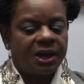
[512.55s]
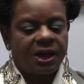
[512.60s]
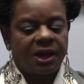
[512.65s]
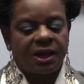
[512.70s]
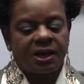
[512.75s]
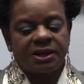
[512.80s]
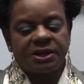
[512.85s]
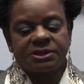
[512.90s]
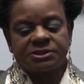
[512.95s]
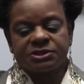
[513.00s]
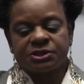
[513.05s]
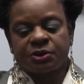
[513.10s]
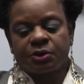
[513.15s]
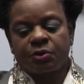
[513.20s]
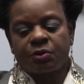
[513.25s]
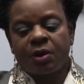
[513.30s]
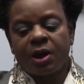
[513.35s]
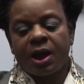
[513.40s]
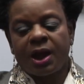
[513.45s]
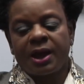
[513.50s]
It's a
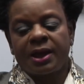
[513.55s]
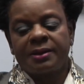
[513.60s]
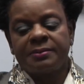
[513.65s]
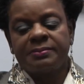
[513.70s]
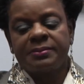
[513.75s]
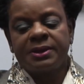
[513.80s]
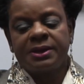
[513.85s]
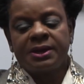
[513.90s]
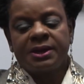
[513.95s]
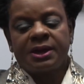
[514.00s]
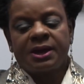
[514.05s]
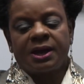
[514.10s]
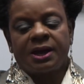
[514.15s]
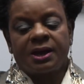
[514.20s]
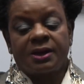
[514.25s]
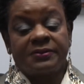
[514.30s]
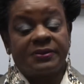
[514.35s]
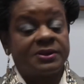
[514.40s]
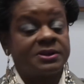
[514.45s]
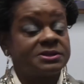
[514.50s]
crime
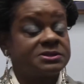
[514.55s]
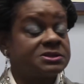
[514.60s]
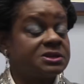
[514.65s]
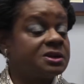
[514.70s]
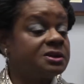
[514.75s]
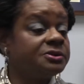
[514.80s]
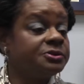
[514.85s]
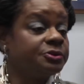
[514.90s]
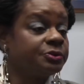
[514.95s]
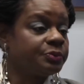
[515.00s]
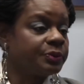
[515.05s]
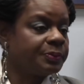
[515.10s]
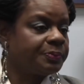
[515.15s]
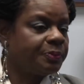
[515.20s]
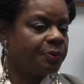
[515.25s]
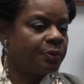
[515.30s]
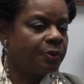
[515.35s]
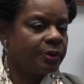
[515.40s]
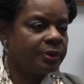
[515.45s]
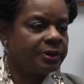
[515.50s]
that is
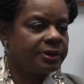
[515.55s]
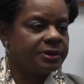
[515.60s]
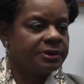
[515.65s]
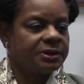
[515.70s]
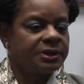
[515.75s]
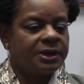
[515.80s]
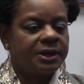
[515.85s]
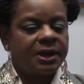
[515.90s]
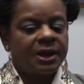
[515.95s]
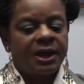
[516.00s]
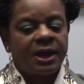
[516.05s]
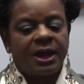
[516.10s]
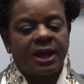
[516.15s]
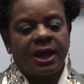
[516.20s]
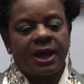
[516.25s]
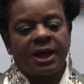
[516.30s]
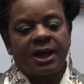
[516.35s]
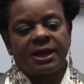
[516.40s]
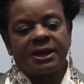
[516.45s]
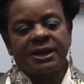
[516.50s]
underreported.
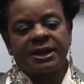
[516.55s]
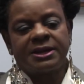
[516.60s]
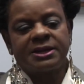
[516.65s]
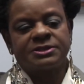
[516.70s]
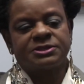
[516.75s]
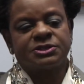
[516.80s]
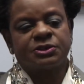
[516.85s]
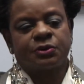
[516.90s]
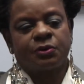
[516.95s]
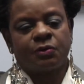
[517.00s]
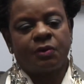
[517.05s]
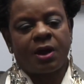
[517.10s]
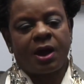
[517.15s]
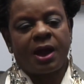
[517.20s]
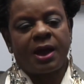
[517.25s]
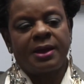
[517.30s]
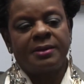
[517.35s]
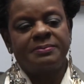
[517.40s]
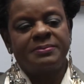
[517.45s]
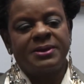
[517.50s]
And it's a
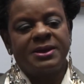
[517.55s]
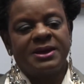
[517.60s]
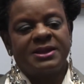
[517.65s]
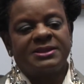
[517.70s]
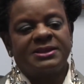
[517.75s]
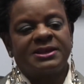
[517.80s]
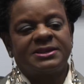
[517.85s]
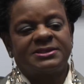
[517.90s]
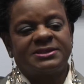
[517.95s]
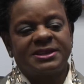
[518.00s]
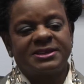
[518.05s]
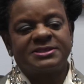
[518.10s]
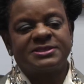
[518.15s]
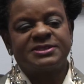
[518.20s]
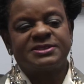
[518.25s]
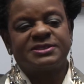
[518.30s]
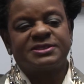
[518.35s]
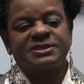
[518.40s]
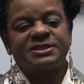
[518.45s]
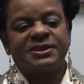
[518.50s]
crime that
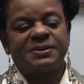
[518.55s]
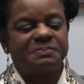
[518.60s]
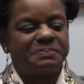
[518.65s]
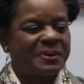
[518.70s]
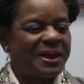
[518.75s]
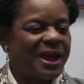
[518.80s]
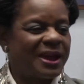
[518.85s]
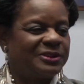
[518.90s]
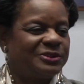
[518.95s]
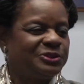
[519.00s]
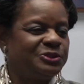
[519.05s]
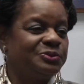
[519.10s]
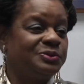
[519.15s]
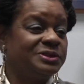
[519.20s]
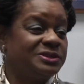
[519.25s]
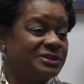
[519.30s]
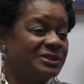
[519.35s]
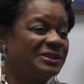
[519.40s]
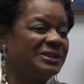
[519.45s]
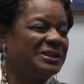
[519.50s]
doesn't impact you
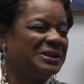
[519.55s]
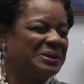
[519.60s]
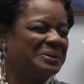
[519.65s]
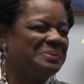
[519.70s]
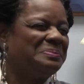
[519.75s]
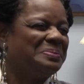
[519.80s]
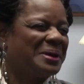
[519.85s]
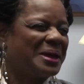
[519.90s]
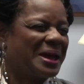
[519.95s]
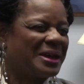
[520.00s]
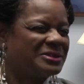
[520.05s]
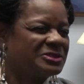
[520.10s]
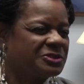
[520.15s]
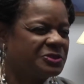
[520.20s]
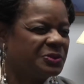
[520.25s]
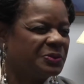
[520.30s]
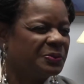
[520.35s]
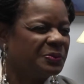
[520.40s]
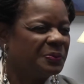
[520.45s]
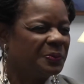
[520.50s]
until it impacts
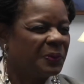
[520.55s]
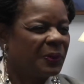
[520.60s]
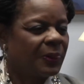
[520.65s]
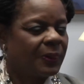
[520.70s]
you.